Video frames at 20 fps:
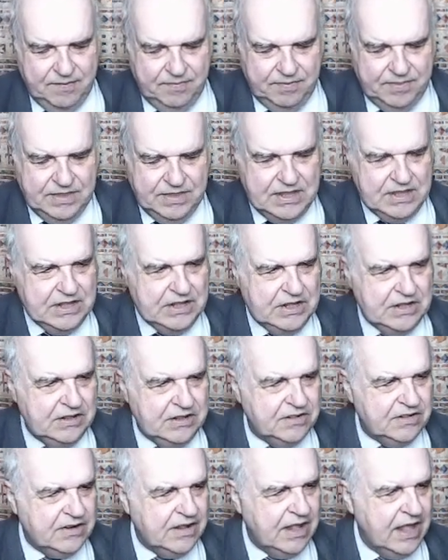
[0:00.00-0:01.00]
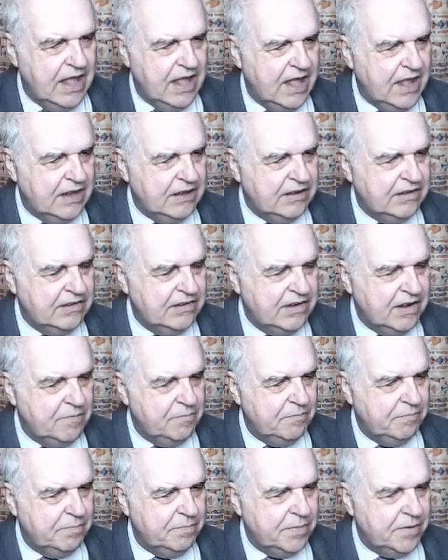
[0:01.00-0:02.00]
these are
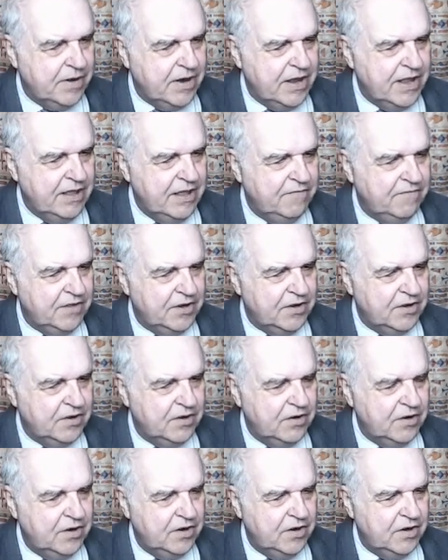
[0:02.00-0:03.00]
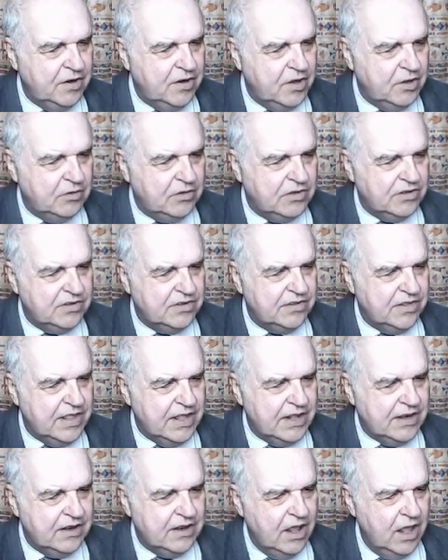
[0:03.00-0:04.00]
some private notes
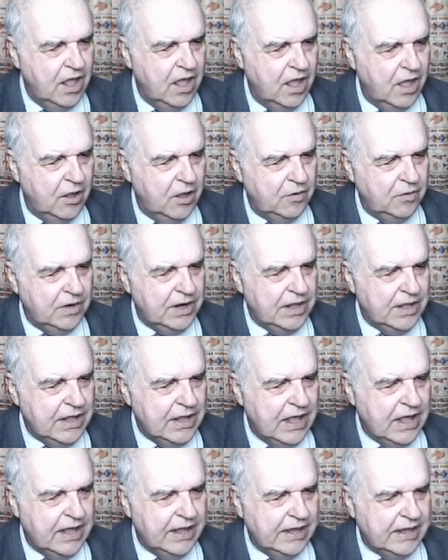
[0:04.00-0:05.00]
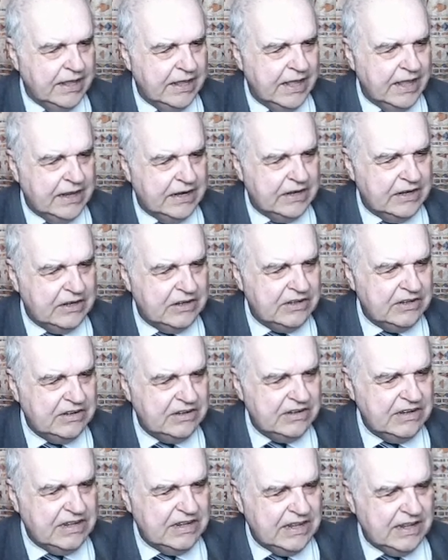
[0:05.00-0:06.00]
that only I can
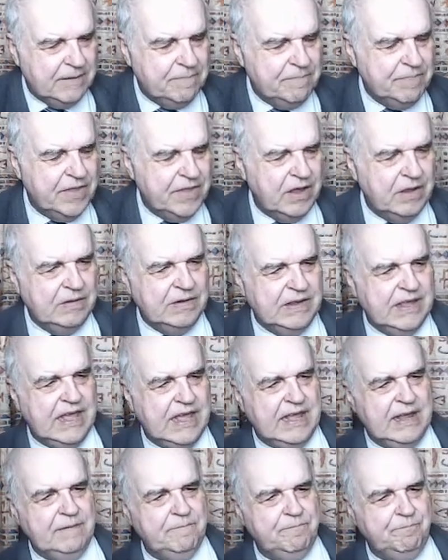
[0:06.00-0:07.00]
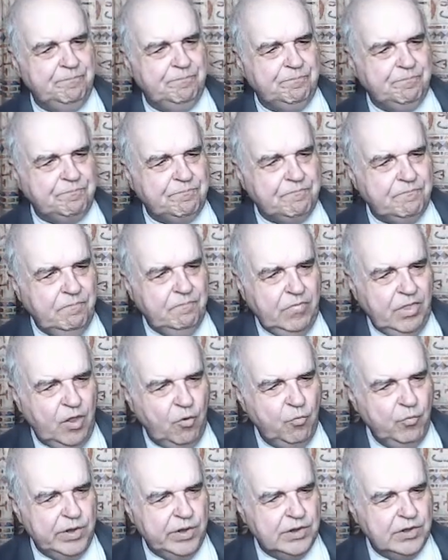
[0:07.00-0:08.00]
see. Okay,
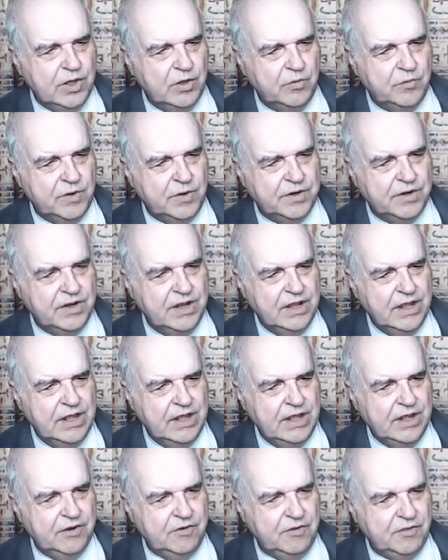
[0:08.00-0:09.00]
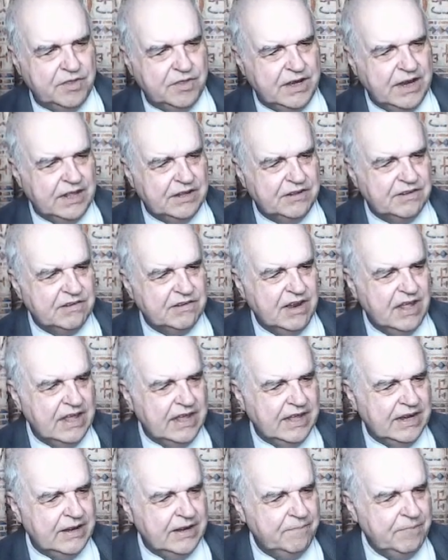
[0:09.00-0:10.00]
we'll go on to the next
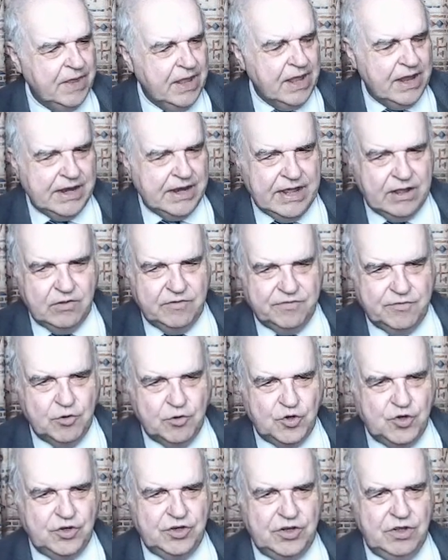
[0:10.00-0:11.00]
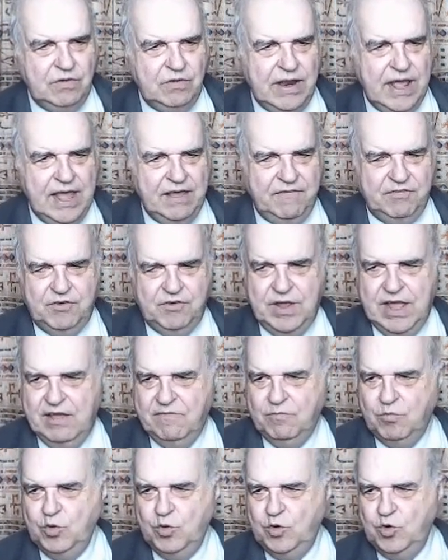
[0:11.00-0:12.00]
slide. Now, of course, you don't have to
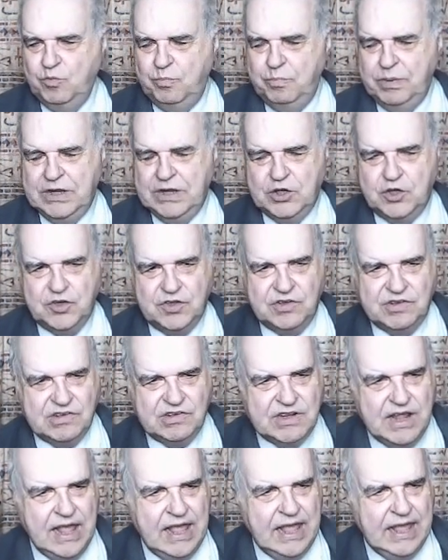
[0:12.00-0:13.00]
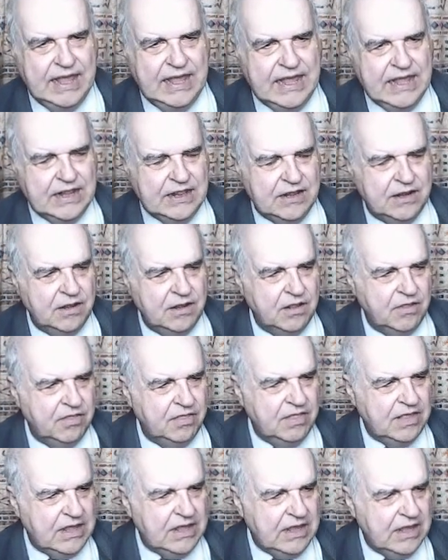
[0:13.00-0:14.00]
have all your pictures in
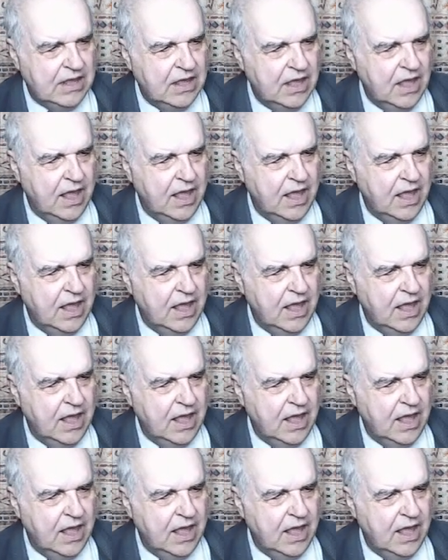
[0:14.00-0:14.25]
the